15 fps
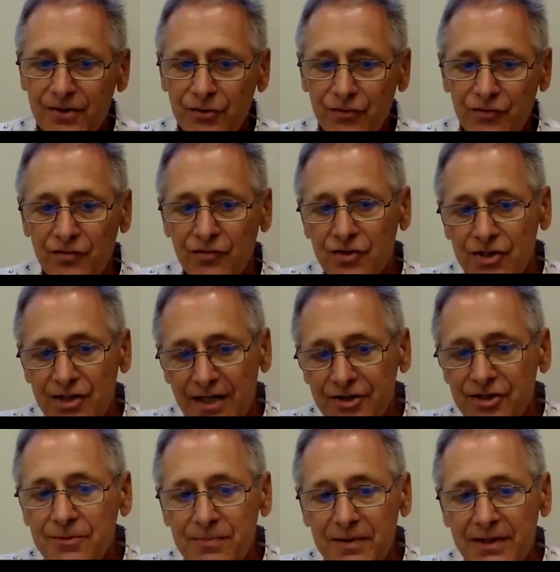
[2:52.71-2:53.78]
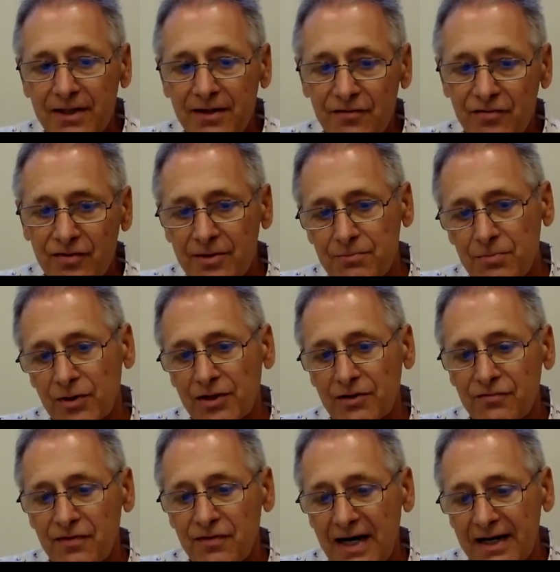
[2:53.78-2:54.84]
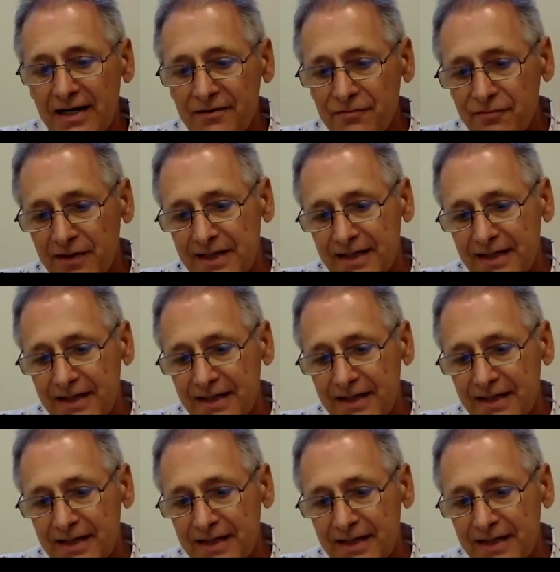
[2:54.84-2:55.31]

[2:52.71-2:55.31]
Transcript: uses GPT 3.5,